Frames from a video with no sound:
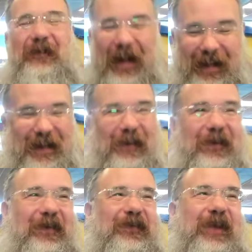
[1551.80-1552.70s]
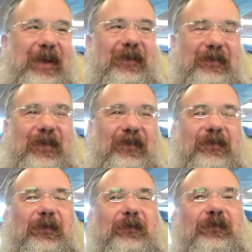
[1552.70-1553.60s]
right here, what he's saying is
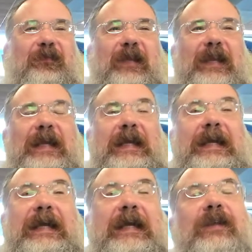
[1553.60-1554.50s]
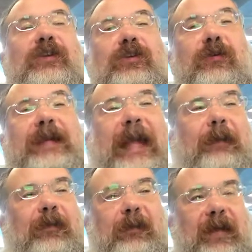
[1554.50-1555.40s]
this. You
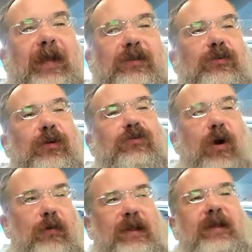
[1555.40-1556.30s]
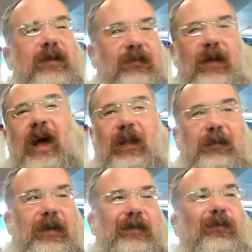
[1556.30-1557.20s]
came to me and you were quoting King
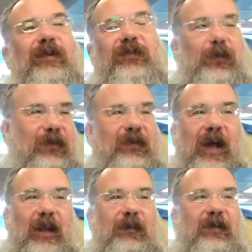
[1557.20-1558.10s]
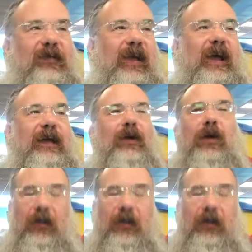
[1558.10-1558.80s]
Solomon, the wisdom of Solomon said,